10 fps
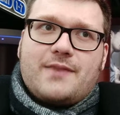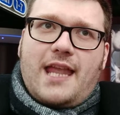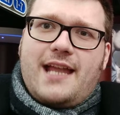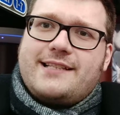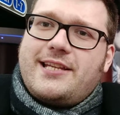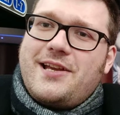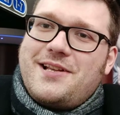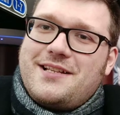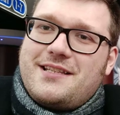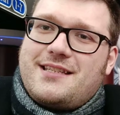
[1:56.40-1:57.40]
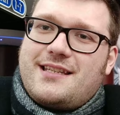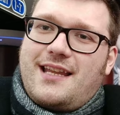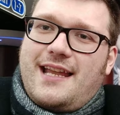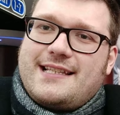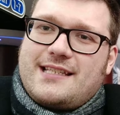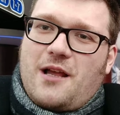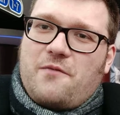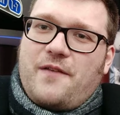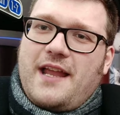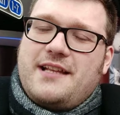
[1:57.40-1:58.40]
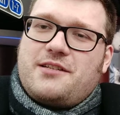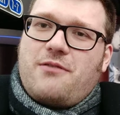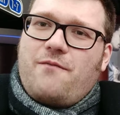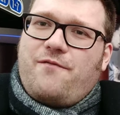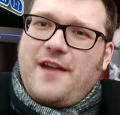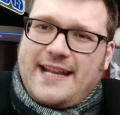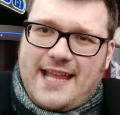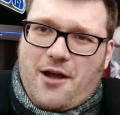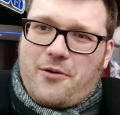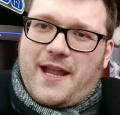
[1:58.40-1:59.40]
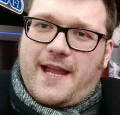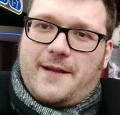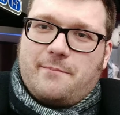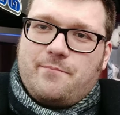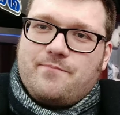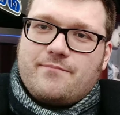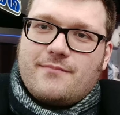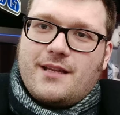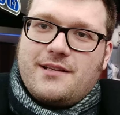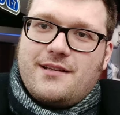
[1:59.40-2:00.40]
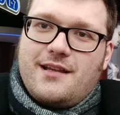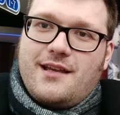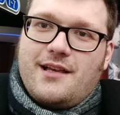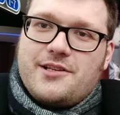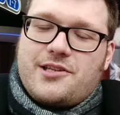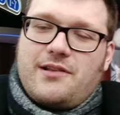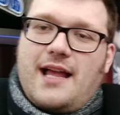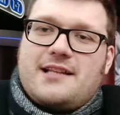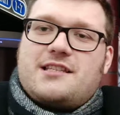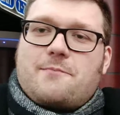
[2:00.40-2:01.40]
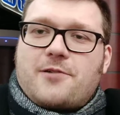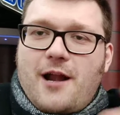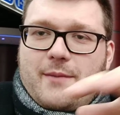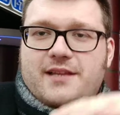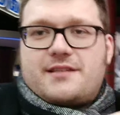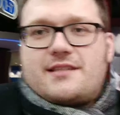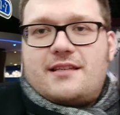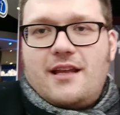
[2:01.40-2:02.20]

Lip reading: it turns itself into a video game. So that's the premise